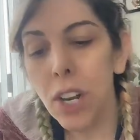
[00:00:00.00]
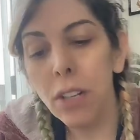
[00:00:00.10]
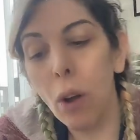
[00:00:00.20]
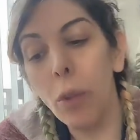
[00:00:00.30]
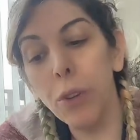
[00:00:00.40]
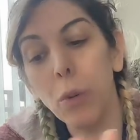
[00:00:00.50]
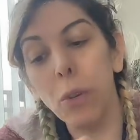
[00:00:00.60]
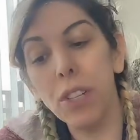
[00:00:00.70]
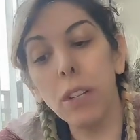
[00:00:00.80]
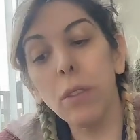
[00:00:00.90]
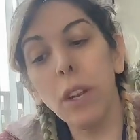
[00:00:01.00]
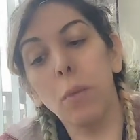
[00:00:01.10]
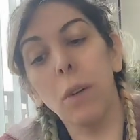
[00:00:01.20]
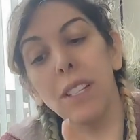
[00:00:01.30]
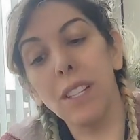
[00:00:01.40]
he checked all the doors,
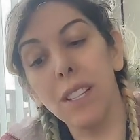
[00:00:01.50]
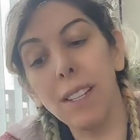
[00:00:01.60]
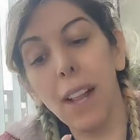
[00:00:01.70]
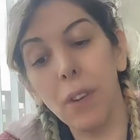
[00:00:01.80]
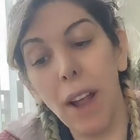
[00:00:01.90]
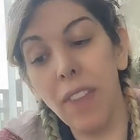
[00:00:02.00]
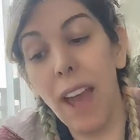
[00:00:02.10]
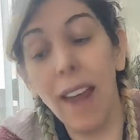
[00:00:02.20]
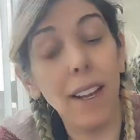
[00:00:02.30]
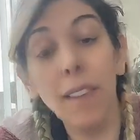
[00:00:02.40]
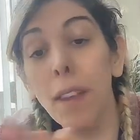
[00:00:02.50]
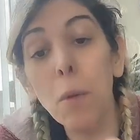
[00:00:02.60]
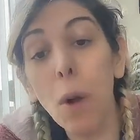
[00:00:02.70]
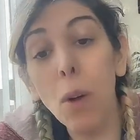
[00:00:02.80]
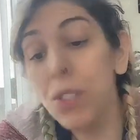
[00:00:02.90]
including the ones to the cellar and the
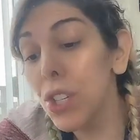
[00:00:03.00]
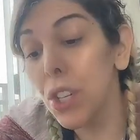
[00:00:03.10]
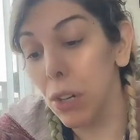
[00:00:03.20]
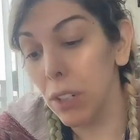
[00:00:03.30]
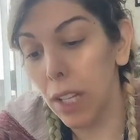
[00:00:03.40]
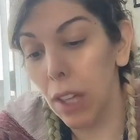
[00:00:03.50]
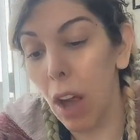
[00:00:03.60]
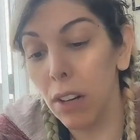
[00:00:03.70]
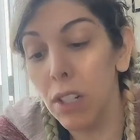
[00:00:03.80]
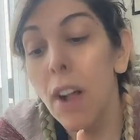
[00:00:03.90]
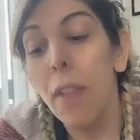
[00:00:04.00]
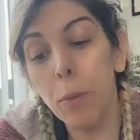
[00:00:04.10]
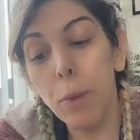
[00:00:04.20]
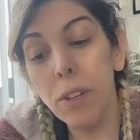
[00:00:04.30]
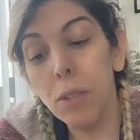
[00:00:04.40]
attic, and they were all securely locked.
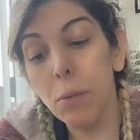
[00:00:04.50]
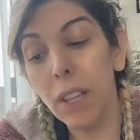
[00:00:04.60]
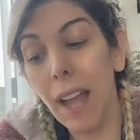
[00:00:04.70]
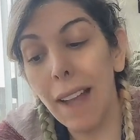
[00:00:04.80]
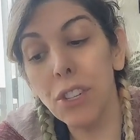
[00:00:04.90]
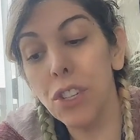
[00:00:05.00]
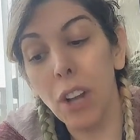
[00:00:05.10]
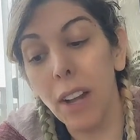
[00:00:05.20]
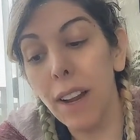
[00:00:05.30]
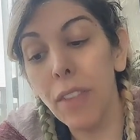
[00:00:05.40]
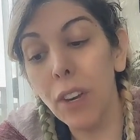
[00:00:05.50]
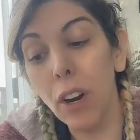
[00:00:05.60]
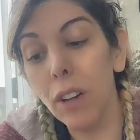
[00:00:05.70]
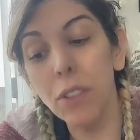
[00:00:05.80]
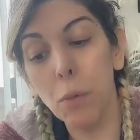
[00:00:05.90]
The windows were latched shut,
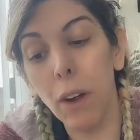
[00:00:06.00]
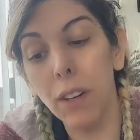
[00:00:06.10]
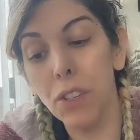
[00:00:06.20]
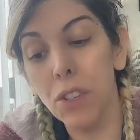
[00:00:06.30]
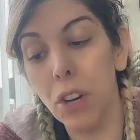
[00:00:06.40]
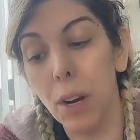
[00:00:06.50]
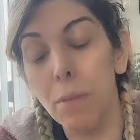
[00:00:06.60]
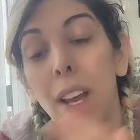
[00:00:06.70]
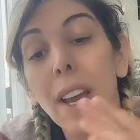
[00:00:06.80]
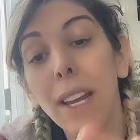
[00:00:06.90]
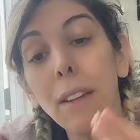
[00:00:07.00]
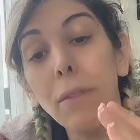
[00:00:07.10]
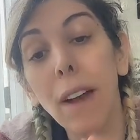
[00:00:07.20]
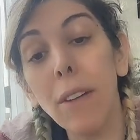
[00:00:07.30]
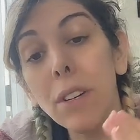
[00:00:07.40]
and the curtains were undisturbed.
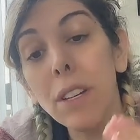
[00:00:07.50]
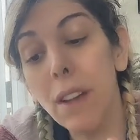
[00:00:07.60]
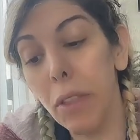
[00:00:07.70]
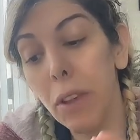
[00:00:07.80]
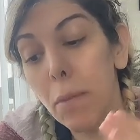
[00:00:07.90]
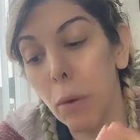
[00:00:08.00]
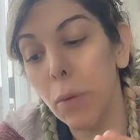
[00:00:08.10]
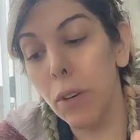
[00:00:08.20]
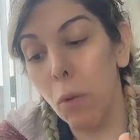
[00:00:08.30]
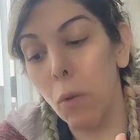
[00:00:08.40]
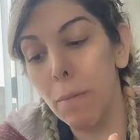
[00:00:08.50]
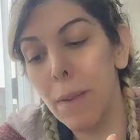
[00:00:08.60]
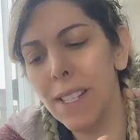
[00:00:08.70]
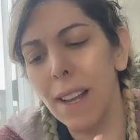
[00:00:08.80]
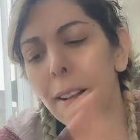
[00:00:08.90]
He found nothing broken
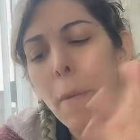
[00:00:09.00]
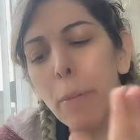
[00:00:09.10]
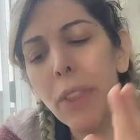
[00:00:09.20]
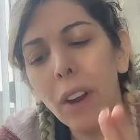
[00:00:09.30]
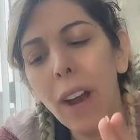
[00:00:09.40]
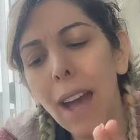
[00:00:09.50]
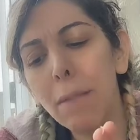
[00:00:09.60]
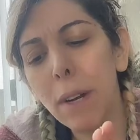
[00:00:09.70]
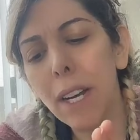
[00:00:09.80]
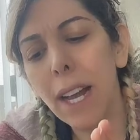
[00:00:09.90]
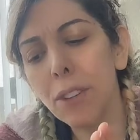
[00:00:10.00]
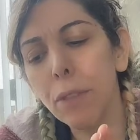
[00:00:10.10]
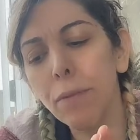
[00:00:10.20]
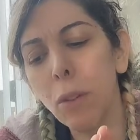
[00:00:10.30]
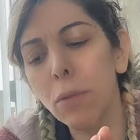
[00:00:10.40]
or missing, but there had been
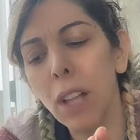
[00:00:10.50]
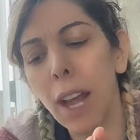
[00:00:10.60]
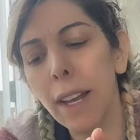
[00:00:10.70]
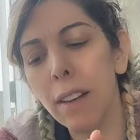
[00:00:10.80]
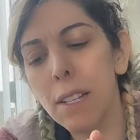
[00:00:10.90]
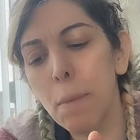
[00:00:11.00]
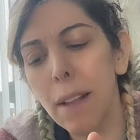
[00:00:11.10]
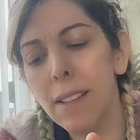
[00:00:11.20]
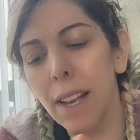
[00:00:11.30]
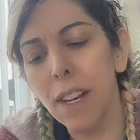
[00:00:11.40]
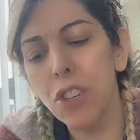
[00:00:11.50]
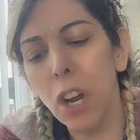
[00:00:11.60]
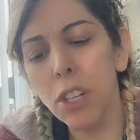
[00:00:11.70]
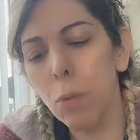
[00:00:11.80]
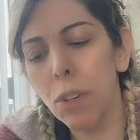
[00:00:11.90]
an extra phone lying on his
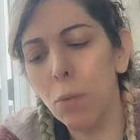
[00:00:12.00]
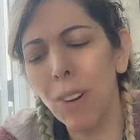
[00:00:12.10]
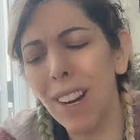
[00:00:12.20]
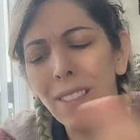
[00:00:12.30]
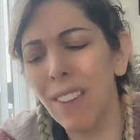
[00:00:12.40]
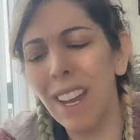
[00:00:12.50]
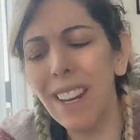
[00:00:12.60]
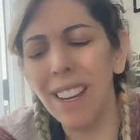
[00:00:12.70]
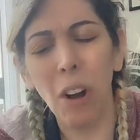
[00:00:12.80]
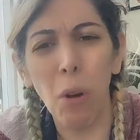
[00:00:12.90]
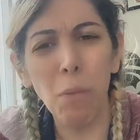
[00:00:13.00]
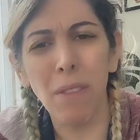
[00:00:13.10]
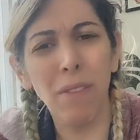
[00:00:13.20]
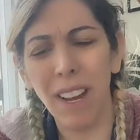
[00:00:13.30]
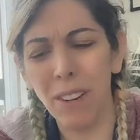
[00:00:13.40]
bedside, and Josh wondered what kind of idiot
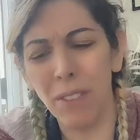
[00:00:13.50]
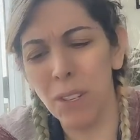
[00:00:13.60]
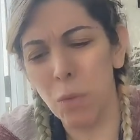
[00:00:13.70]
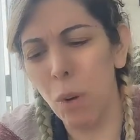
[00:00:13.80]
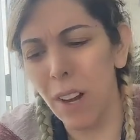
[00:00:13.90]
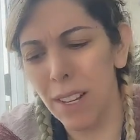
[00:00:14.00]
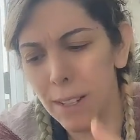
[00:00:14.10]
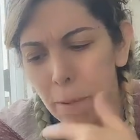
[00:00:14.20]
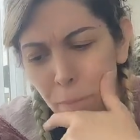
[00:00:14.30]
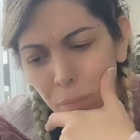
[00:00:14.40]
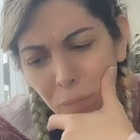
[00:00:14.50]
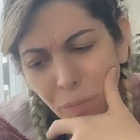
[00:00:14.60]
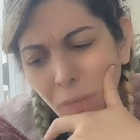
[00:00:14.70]
home invader this was.